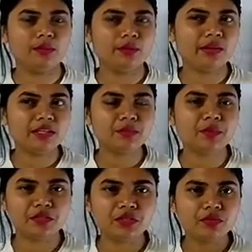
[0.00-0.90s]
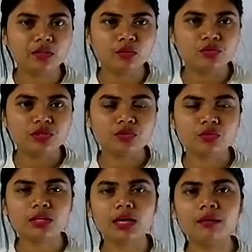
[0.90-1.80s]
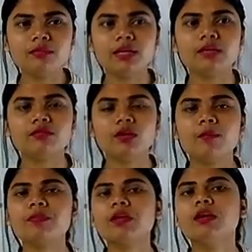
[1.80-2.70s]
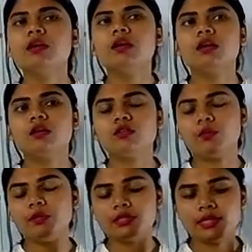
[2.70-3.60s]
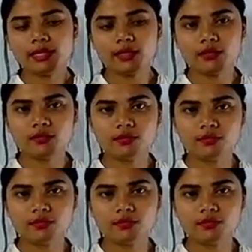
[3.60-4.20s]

very specific questions will come, like from topics like